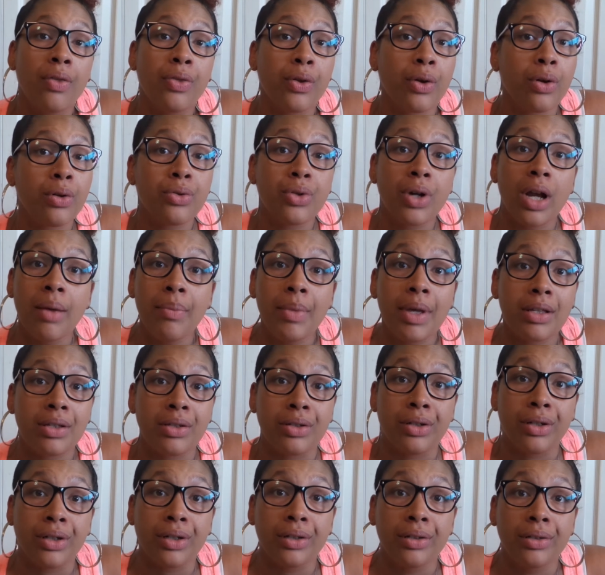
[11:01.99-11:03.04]
3rd
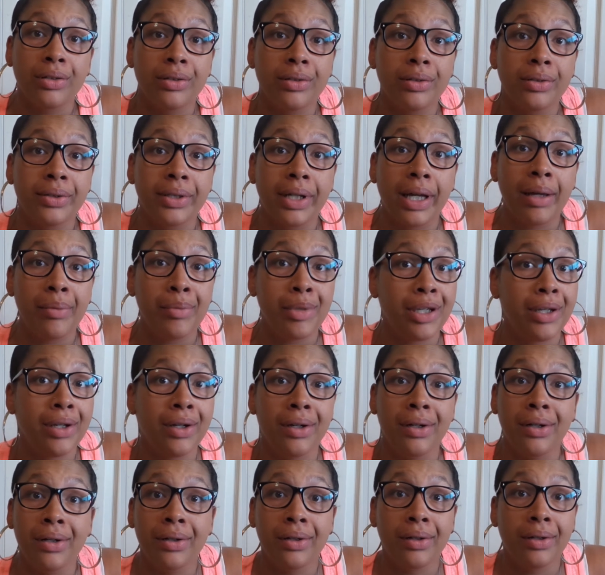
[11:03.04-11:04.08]
trimester, I'm
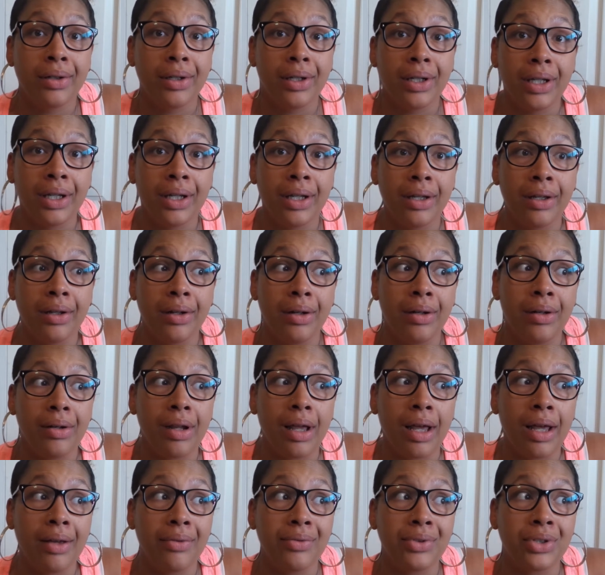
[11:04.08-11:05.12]
here, and
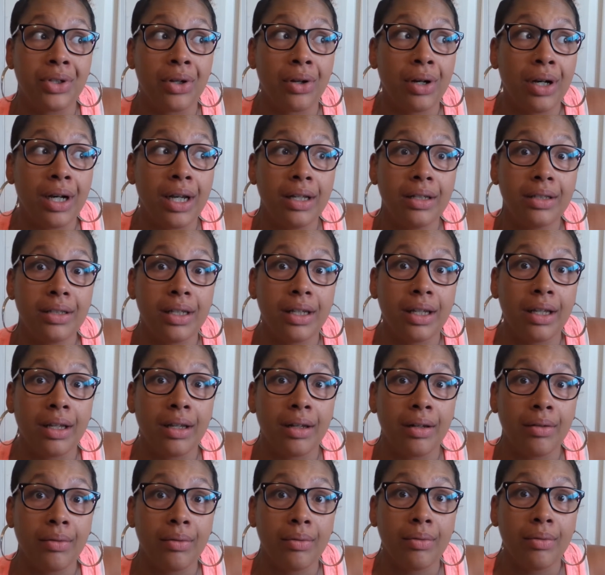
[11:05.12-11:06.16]
I've started it,
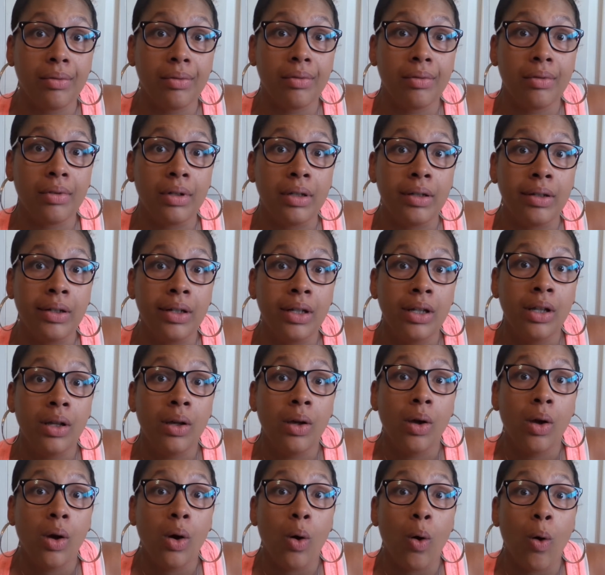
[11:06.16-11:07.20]
and
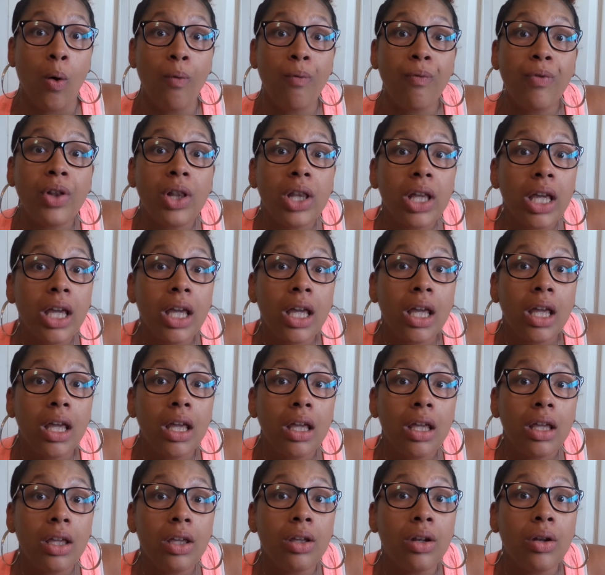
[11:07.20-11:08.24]

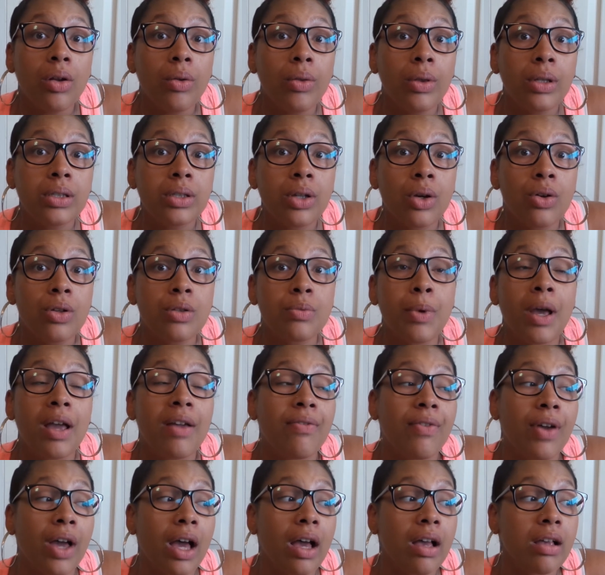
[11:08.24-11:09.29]
hopefully, you know, this goes by
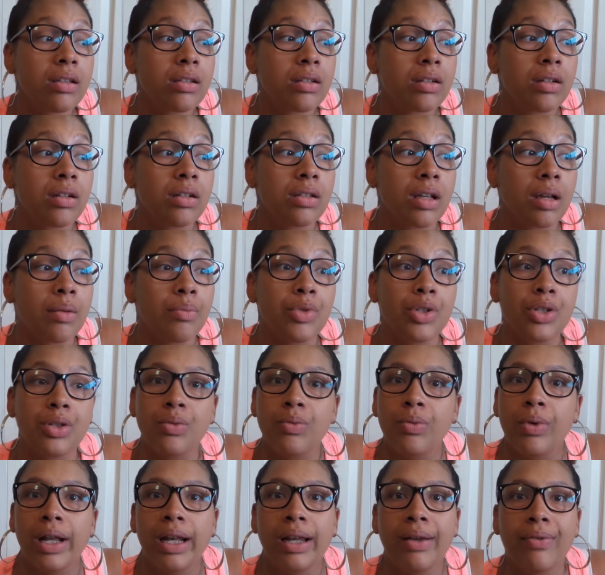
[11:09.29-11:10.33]
fast because I'm just
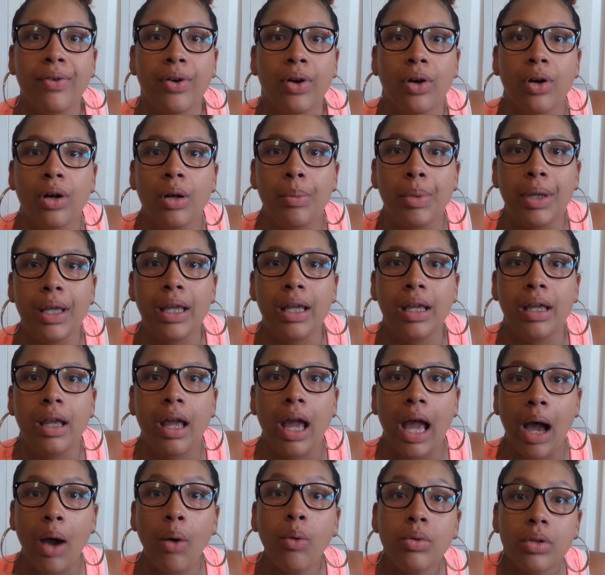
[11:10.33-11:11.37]
ready for her to be
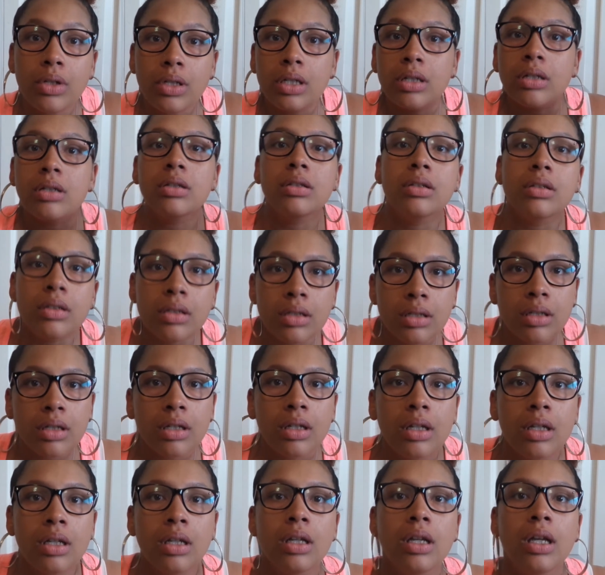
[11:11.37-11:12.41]
out
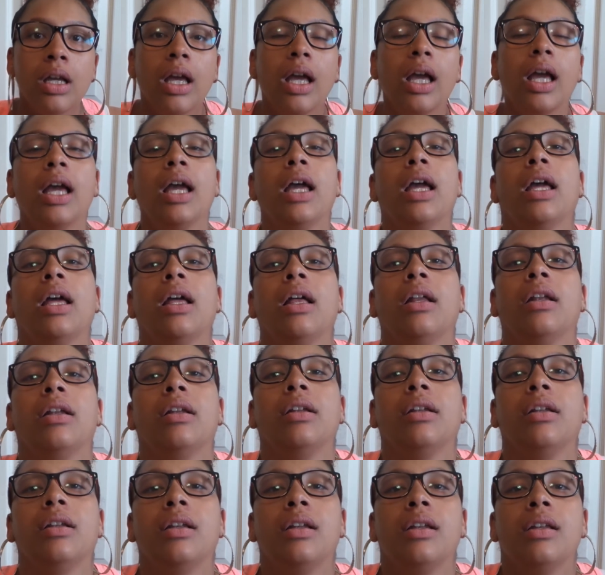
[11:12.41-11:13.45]

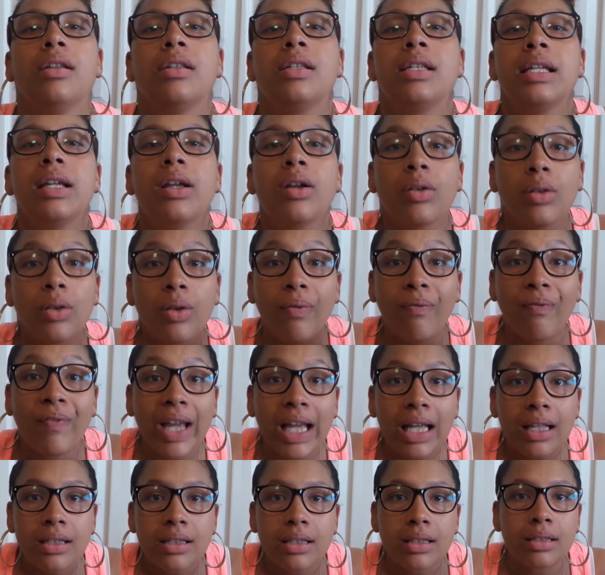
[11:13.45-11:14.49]
and see her little
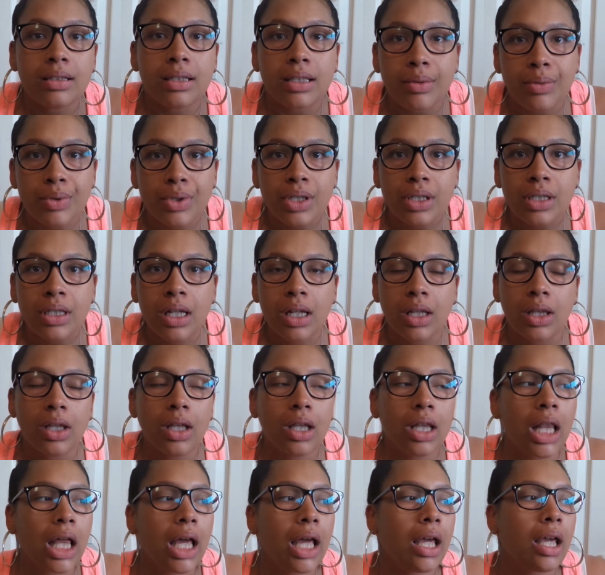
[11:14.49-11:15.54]
face and see what she's going to
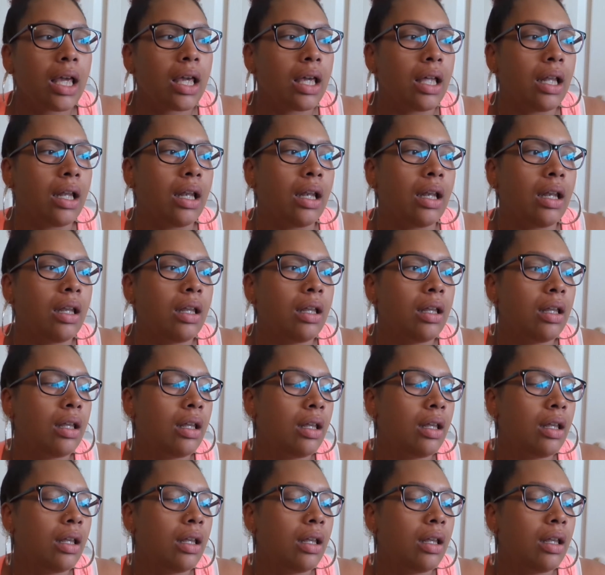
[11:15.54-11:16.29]
look like. And